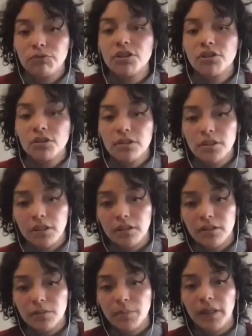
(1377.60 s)
origins
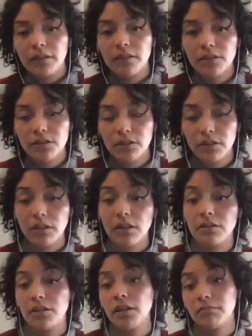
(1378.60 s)
in Spanish
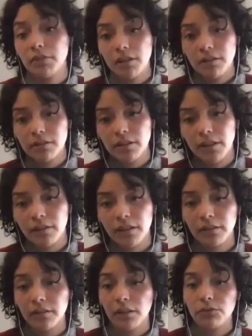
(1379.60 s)
uh, genres like the
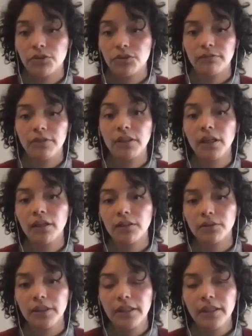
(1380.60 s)
Andalusian
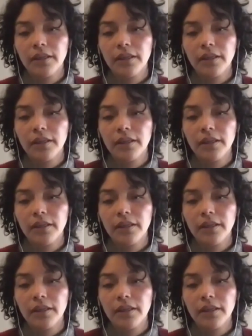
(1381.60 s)
fandango.